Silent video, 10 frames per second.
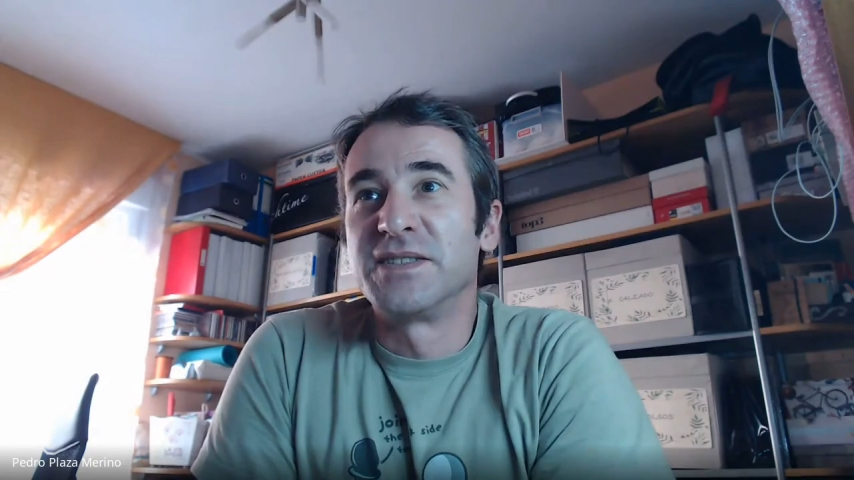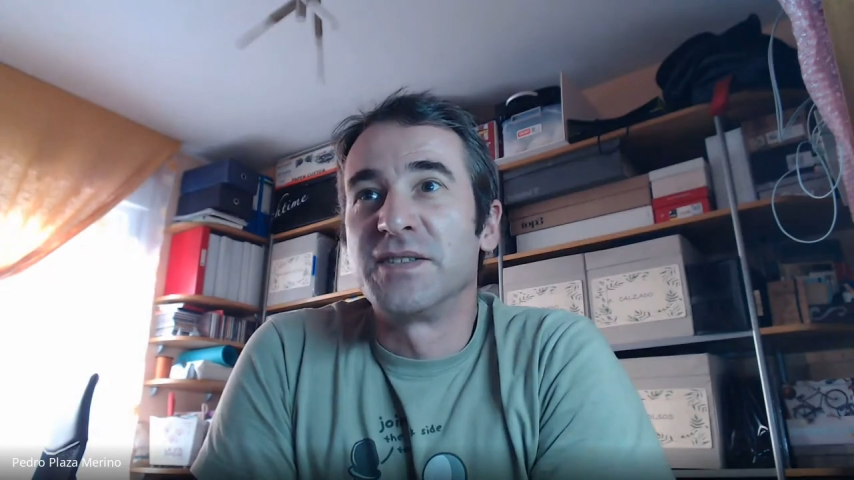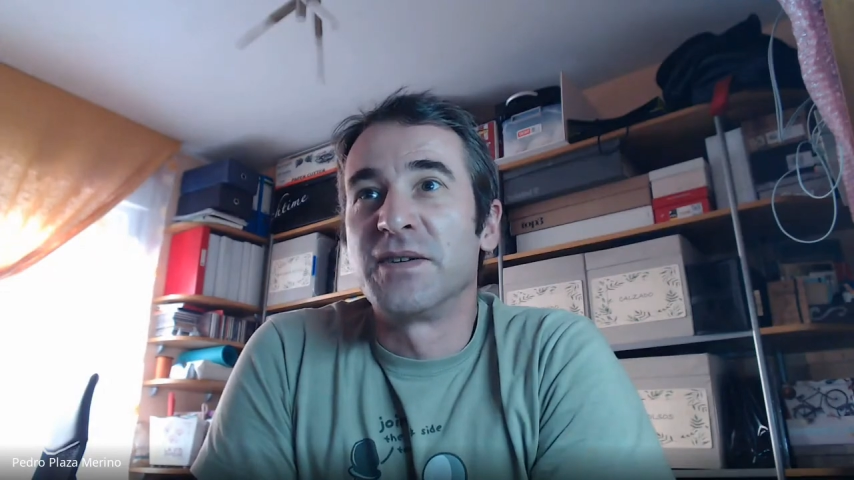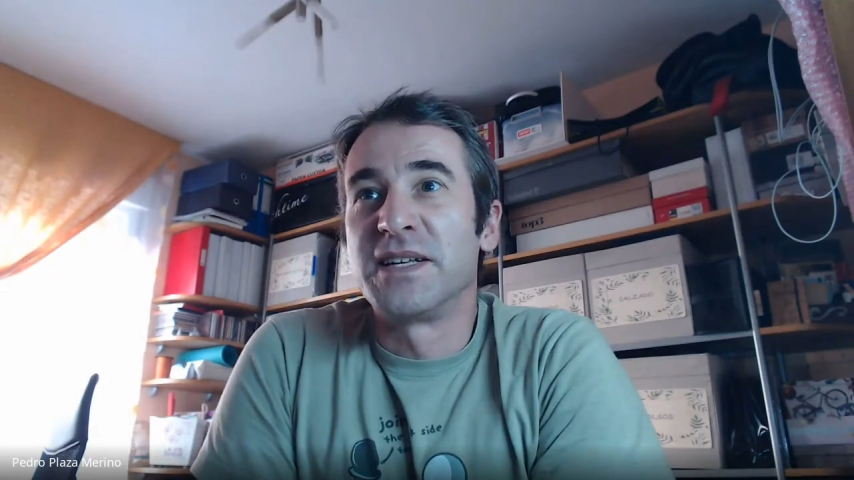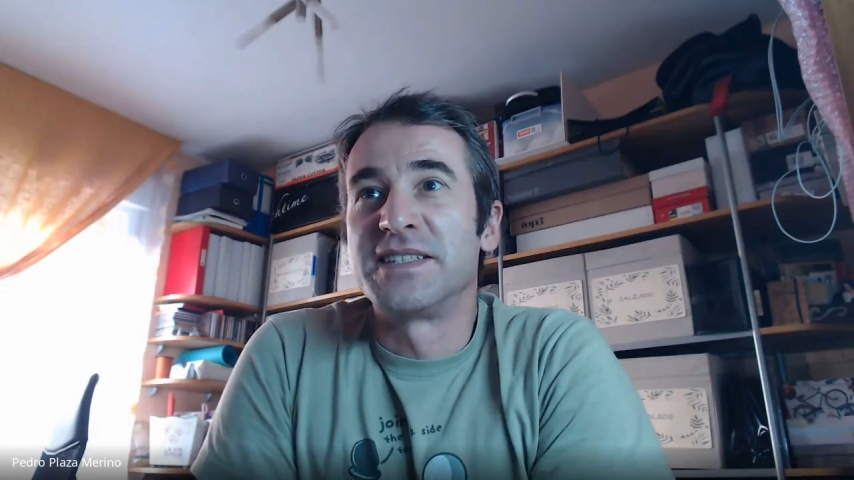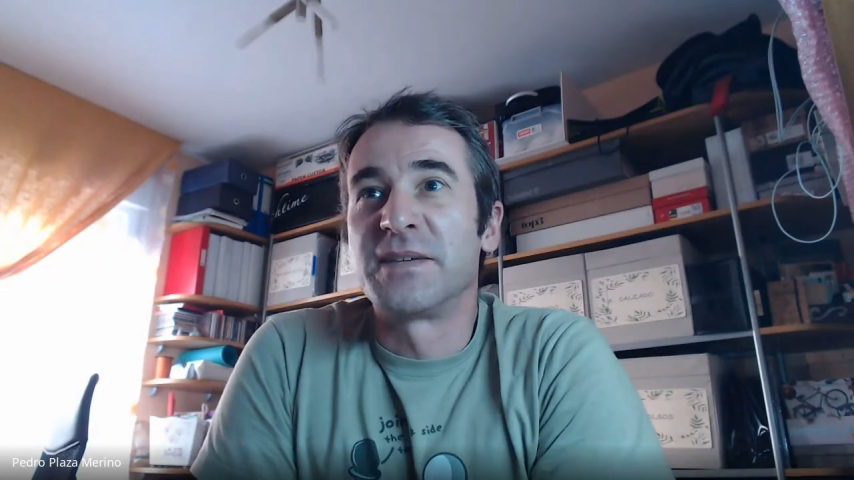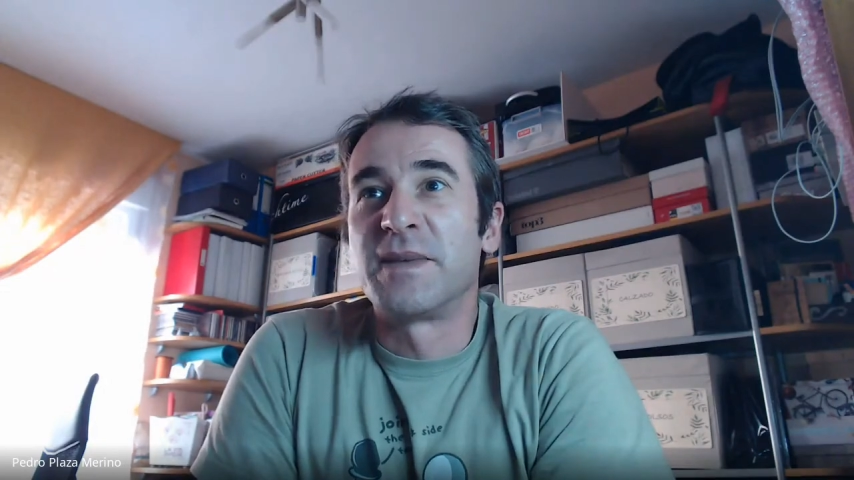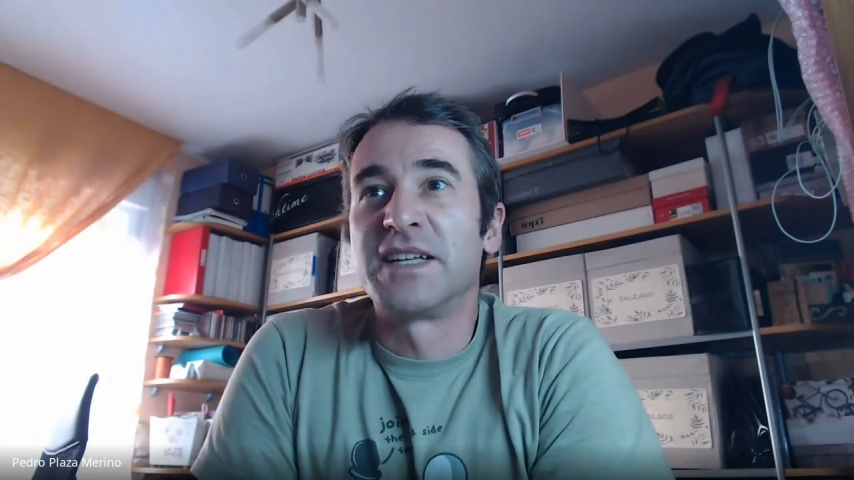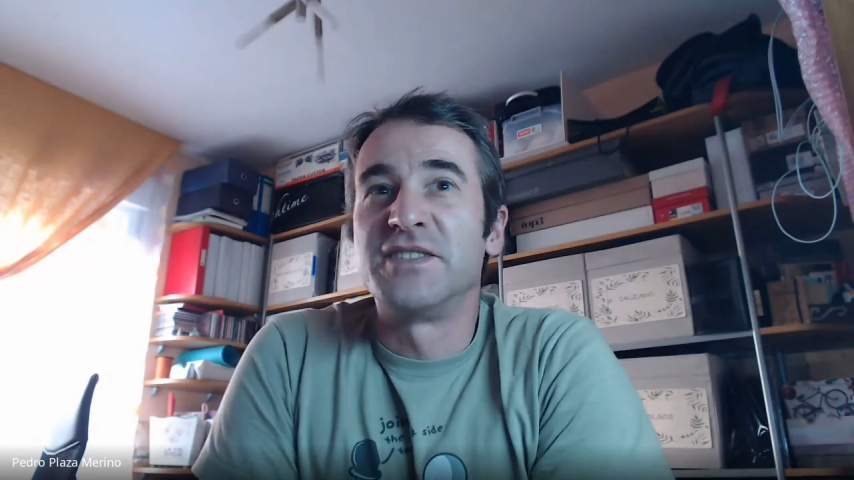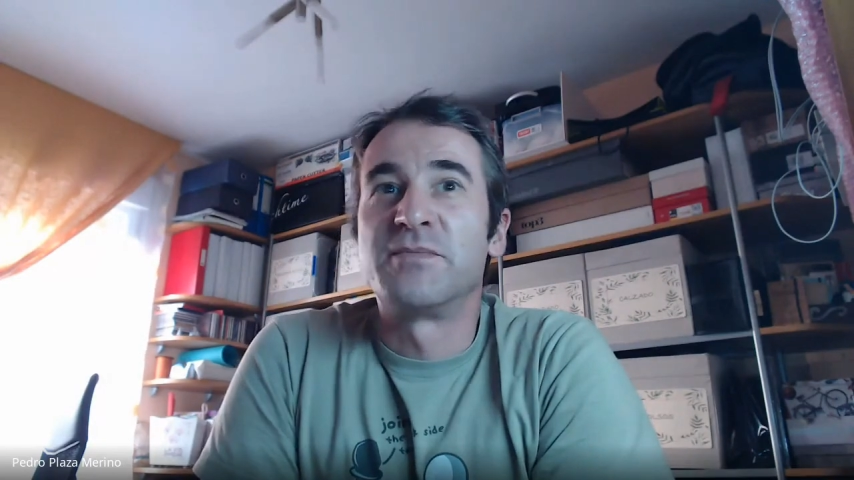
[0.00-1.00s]
knowledge
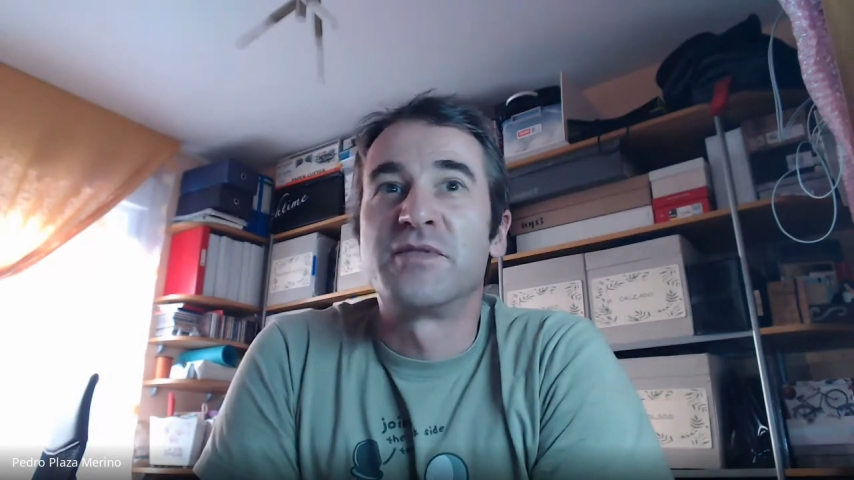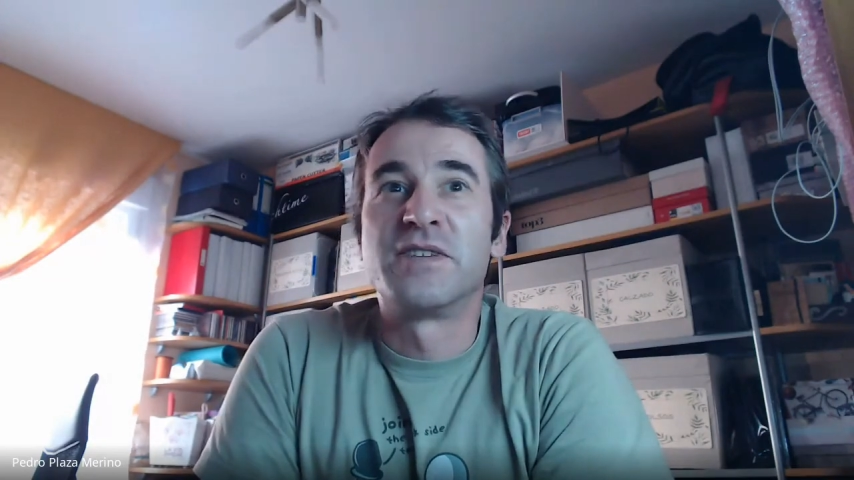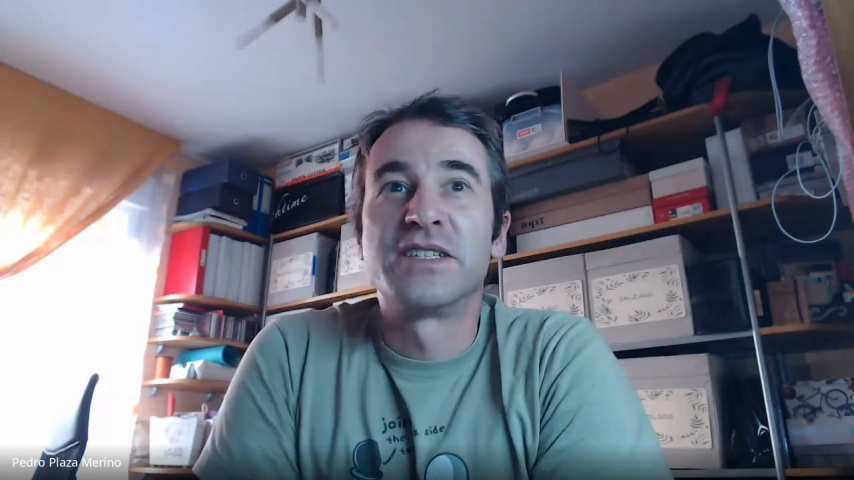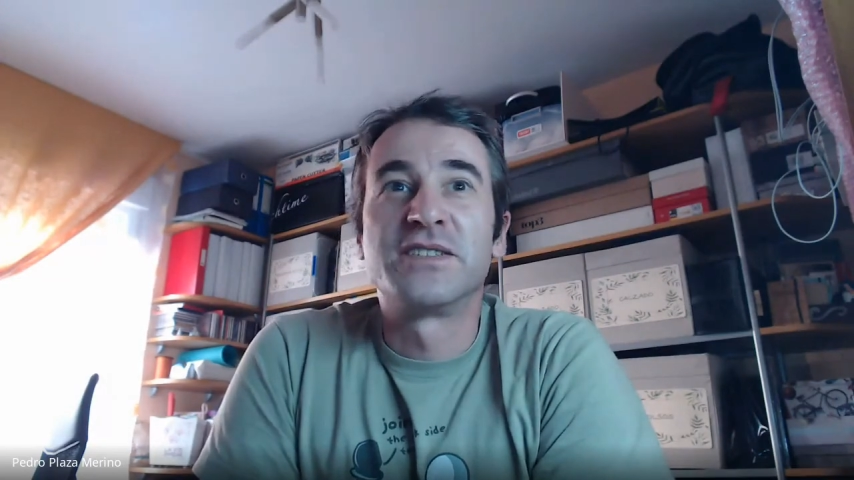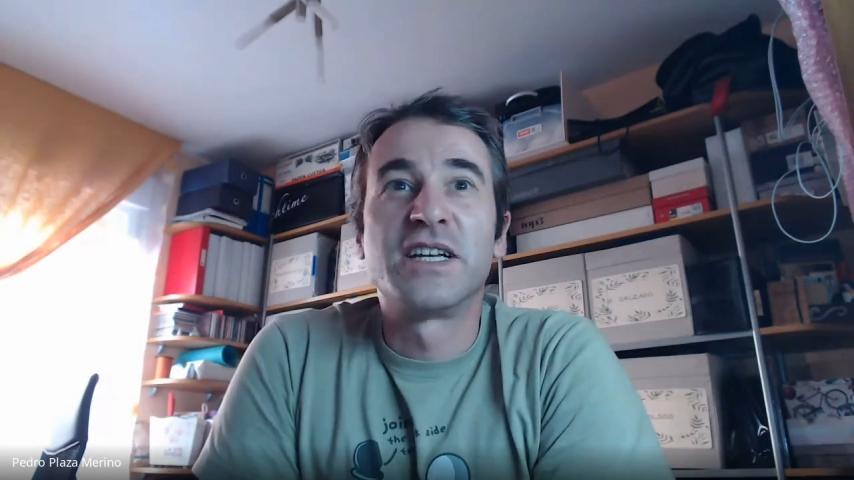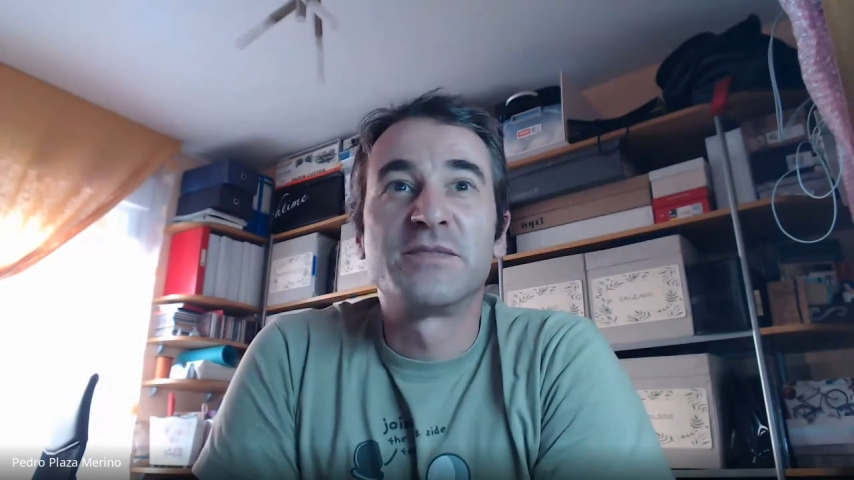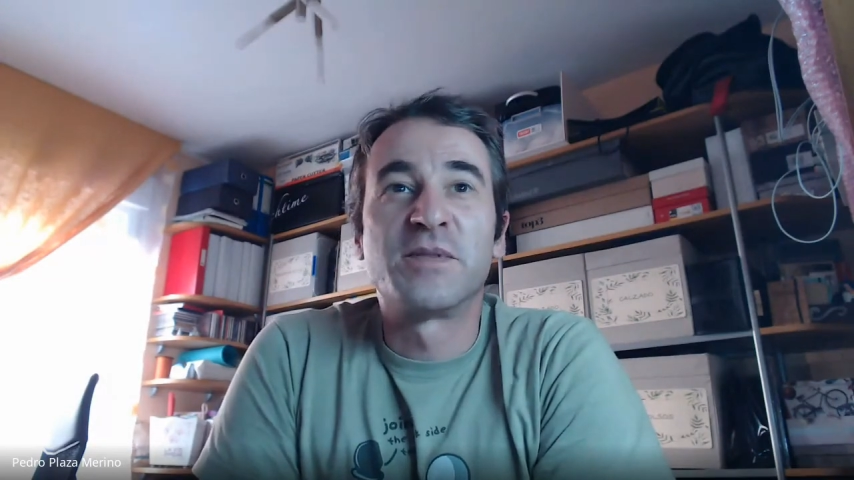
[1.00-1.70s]
about young professionals,